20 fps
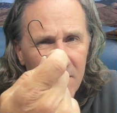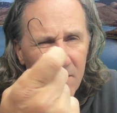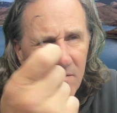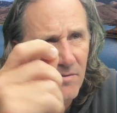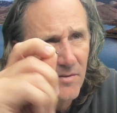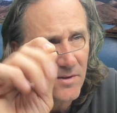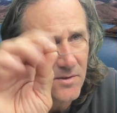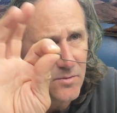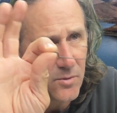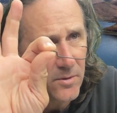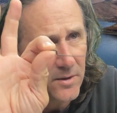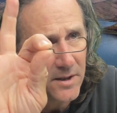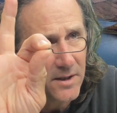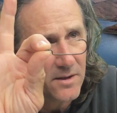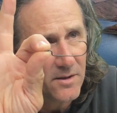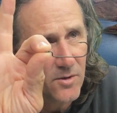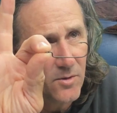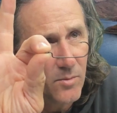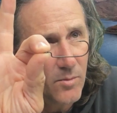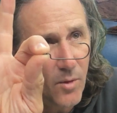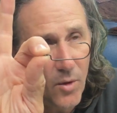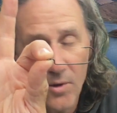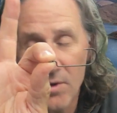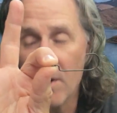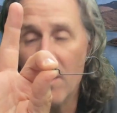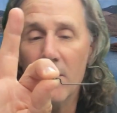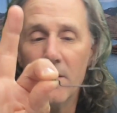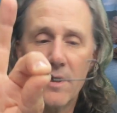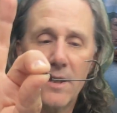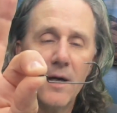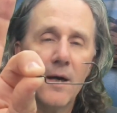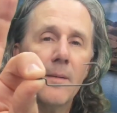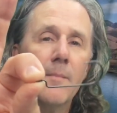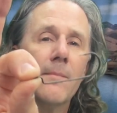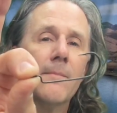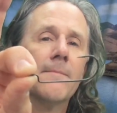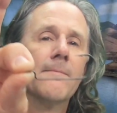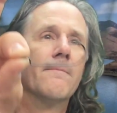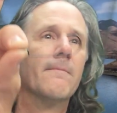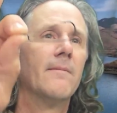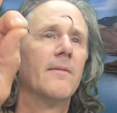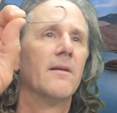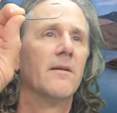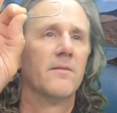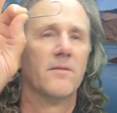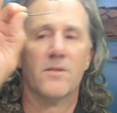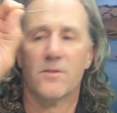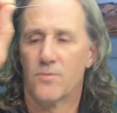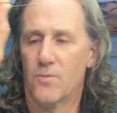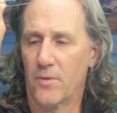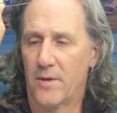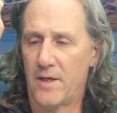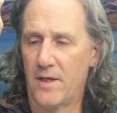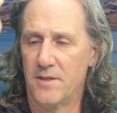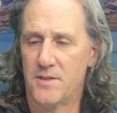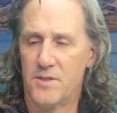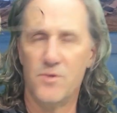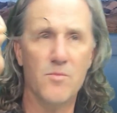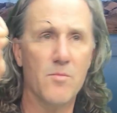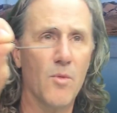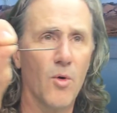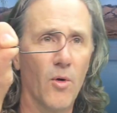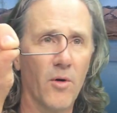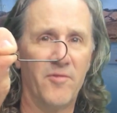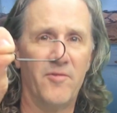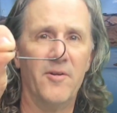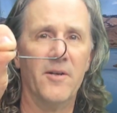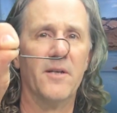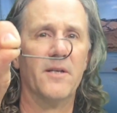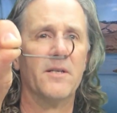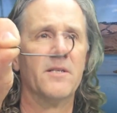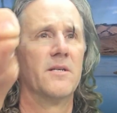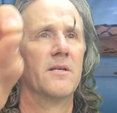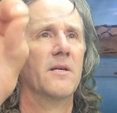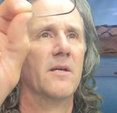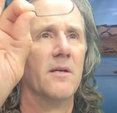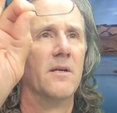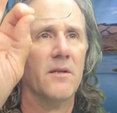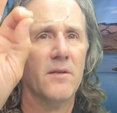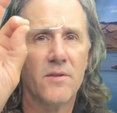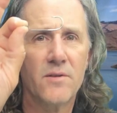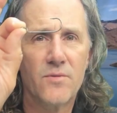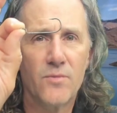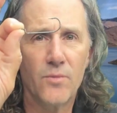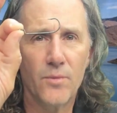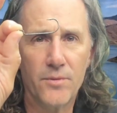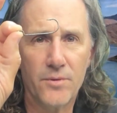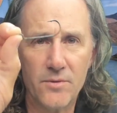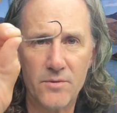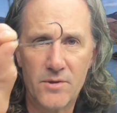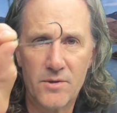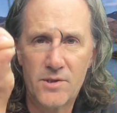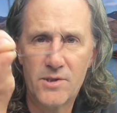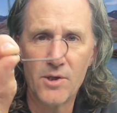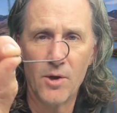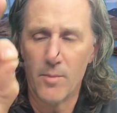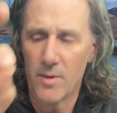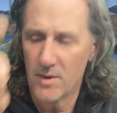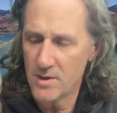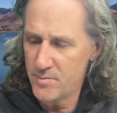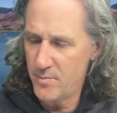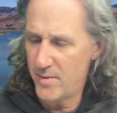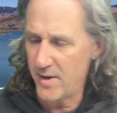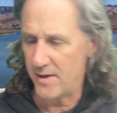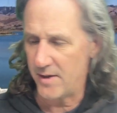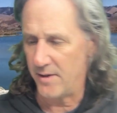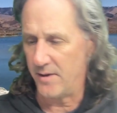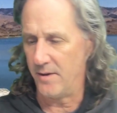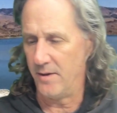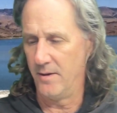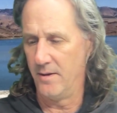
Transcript: This will get you more hookup. This will catch you more fish. This will do so much better